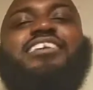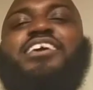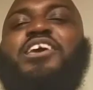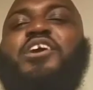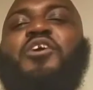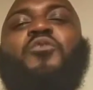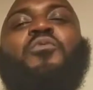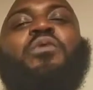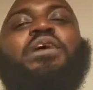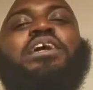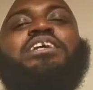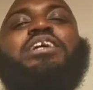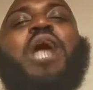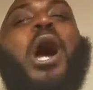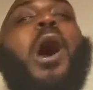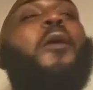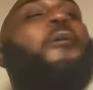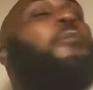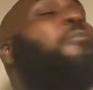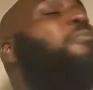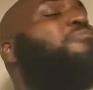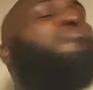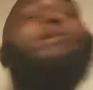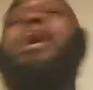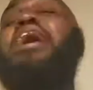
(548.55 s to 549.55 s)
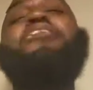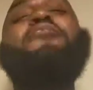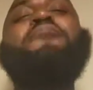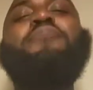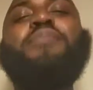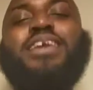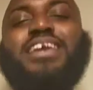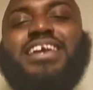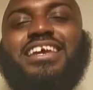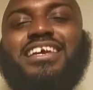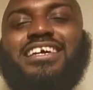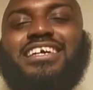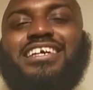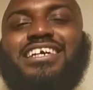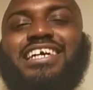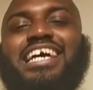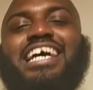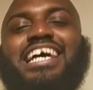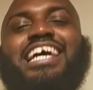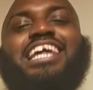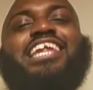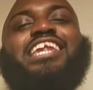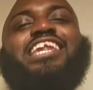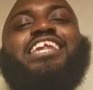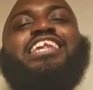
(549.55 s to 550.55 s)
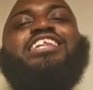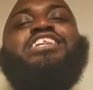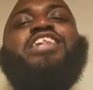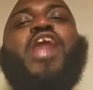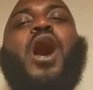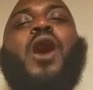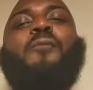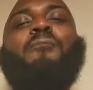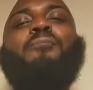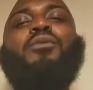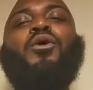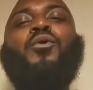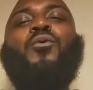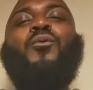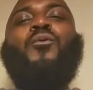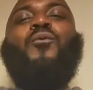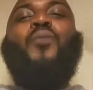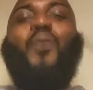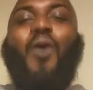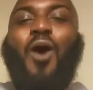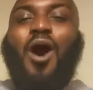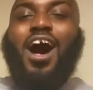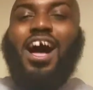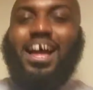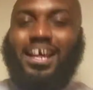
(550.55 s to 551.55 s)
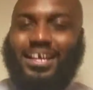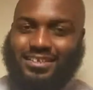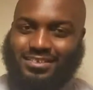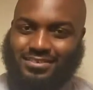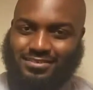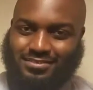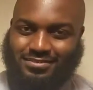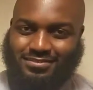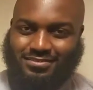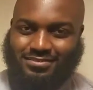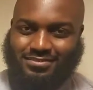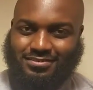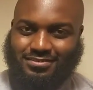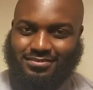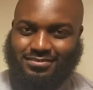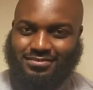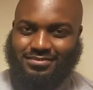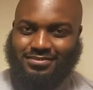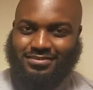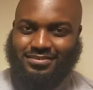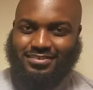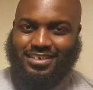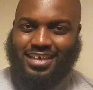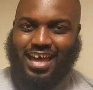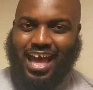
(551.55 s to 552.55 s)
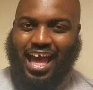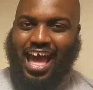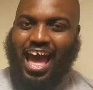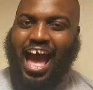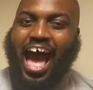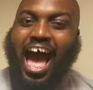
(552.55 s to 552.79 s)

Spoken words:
Here we go, baby. Number one. Ooh,